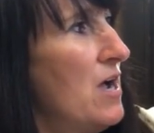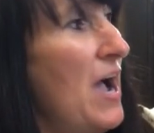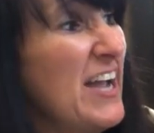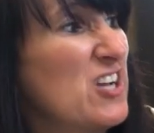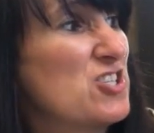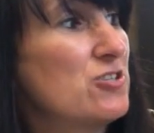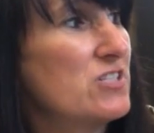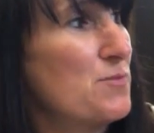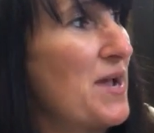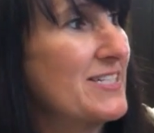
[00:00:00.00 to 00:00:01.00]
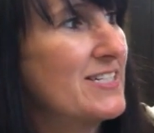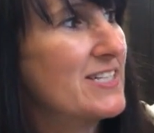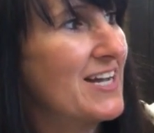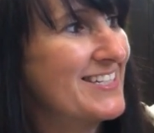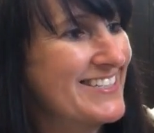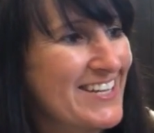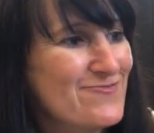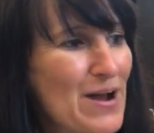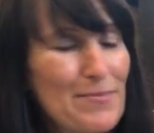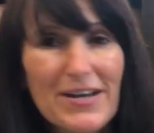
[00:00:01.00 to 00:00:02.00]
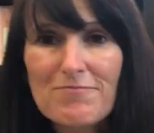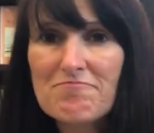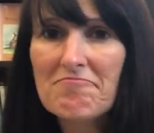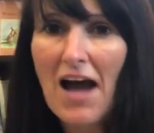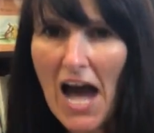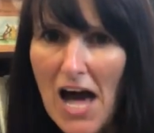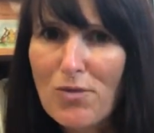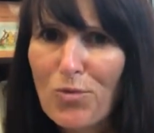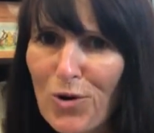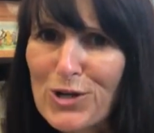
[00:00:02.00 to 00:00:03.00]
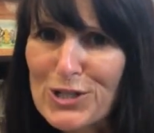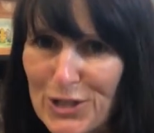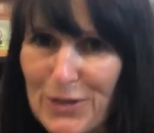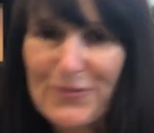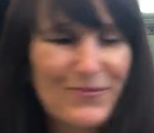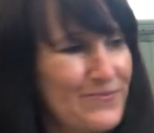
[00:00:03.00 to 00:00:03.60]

I could use some exercise, said Rabbit. I'll walk too.